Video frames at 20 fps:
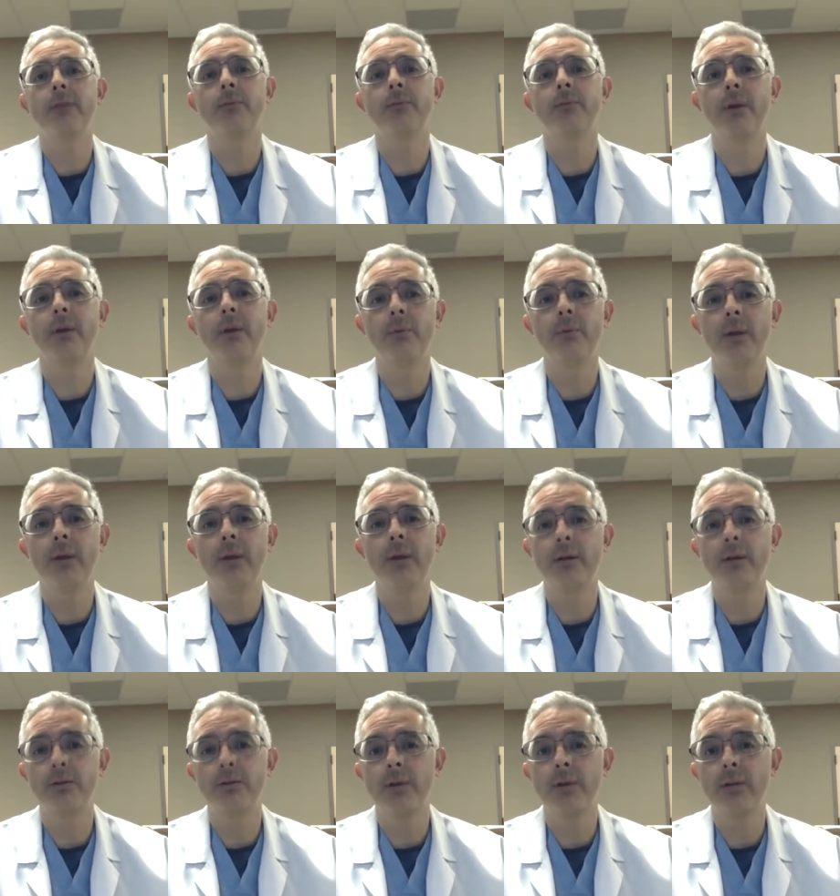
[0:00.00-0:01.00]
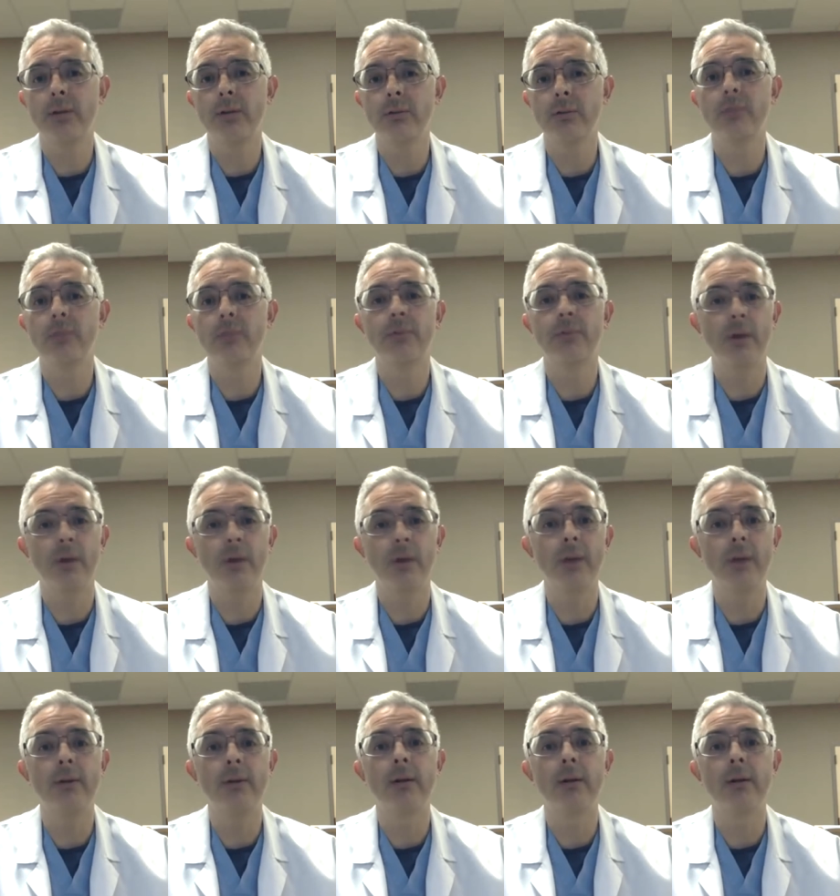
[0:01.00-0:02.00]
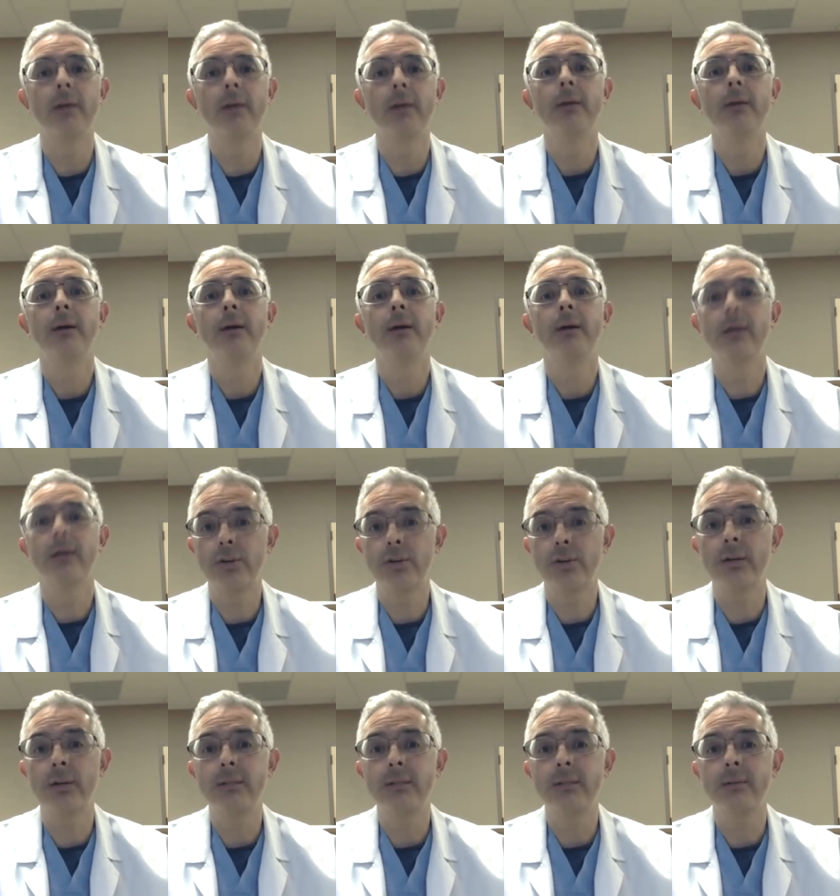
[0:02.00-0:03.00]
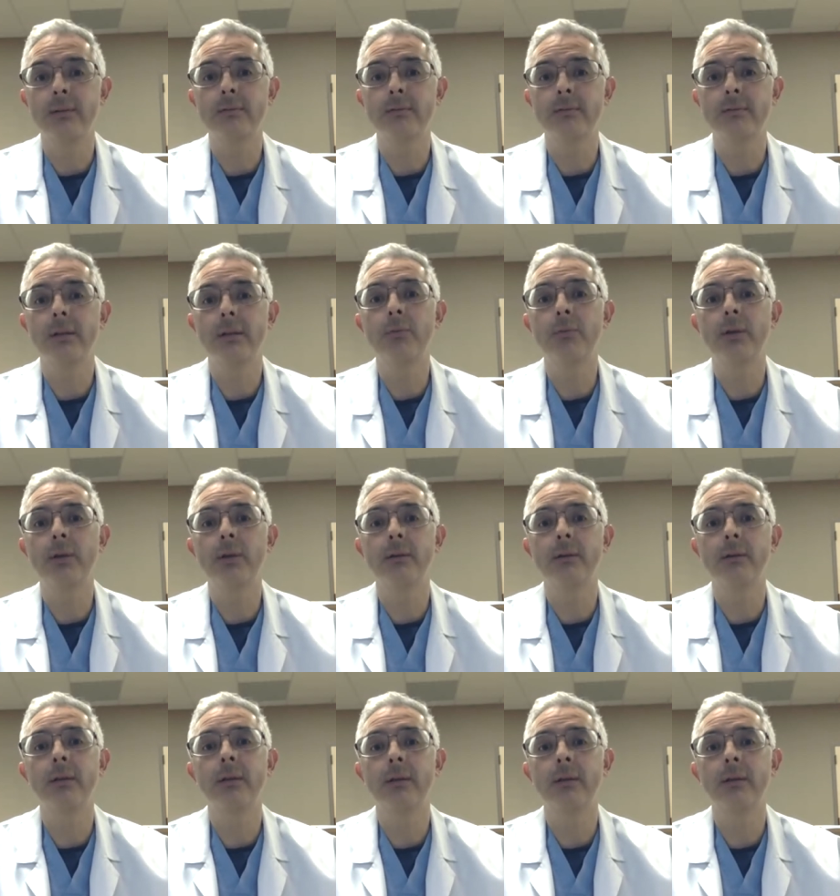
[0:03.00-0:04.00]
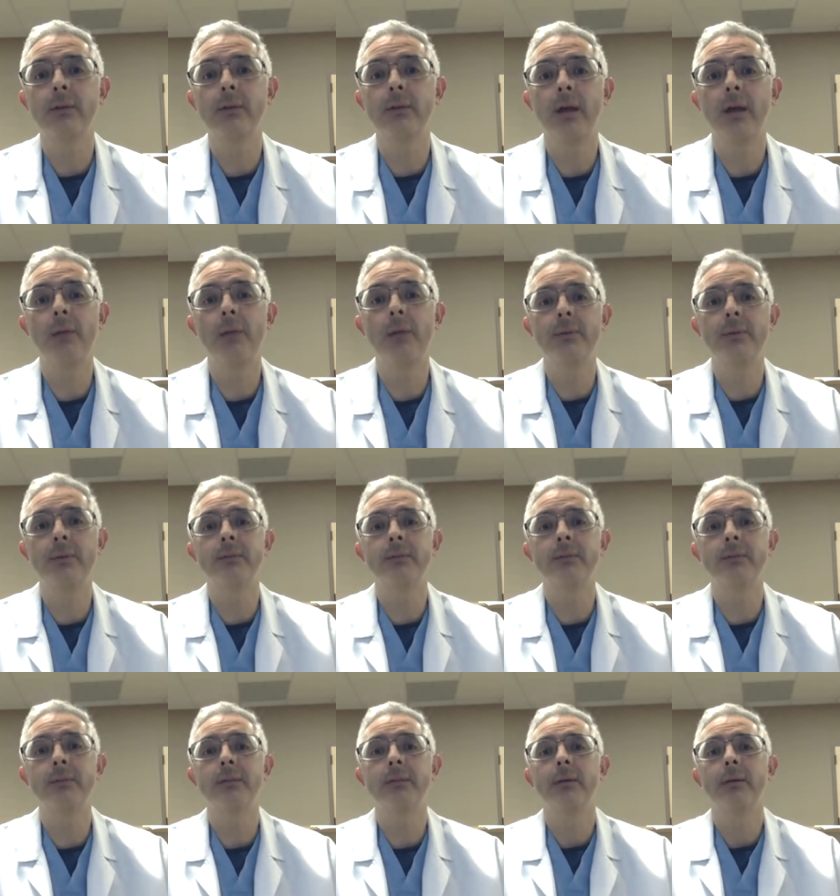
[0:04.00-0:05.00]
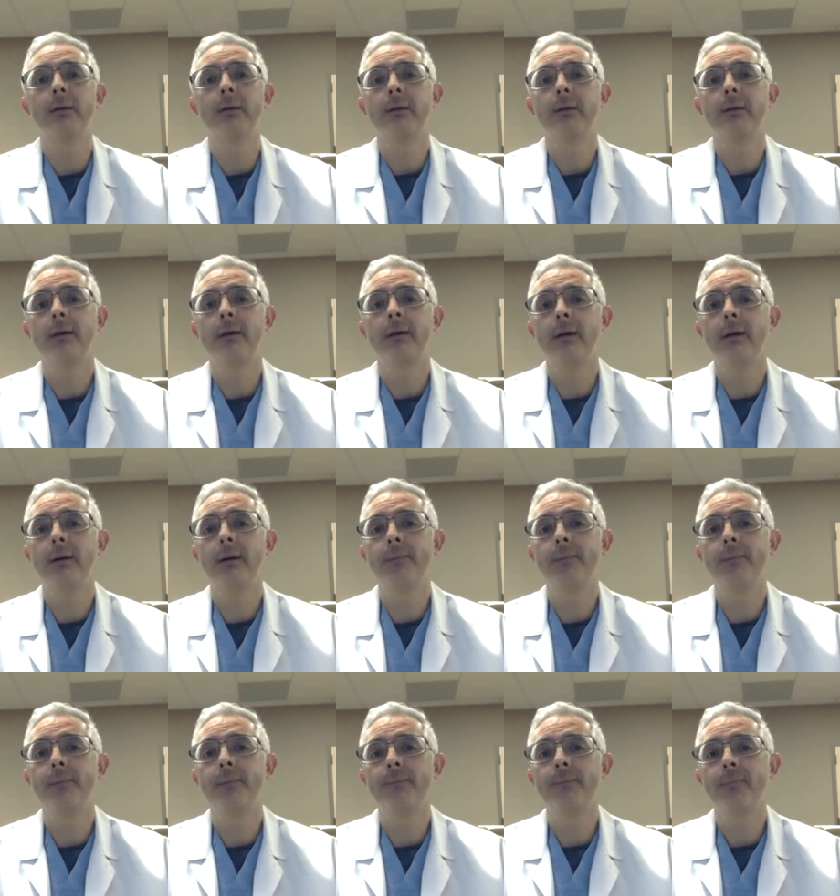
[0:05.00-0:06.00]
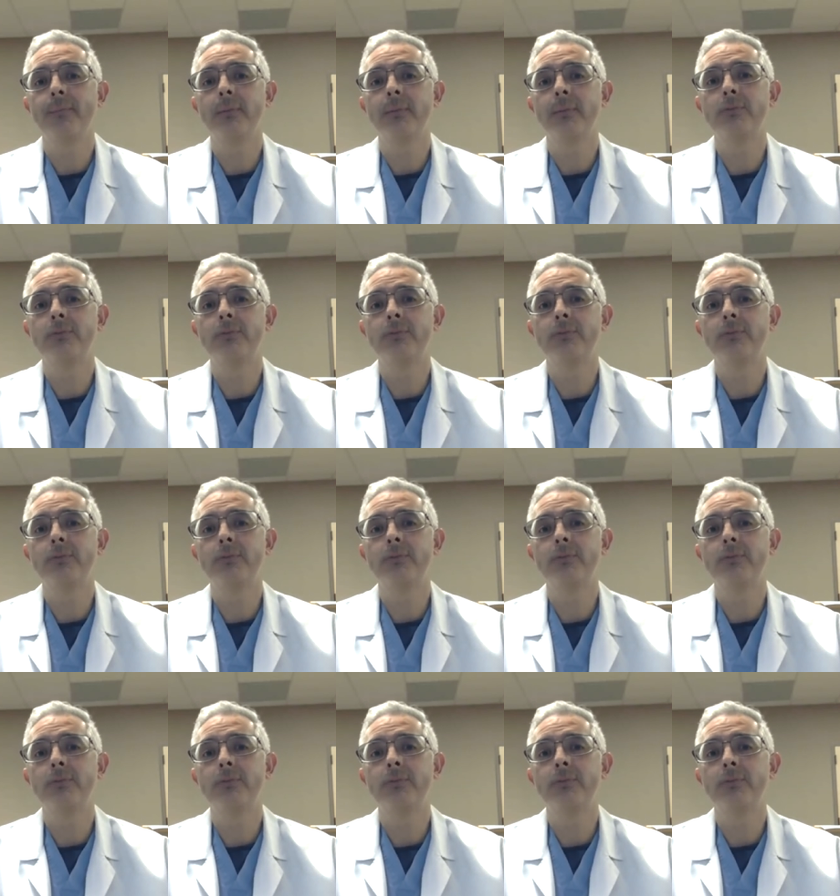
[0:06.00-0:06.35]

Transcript: That's why we are trying to look for other alternatives that we that could help us um,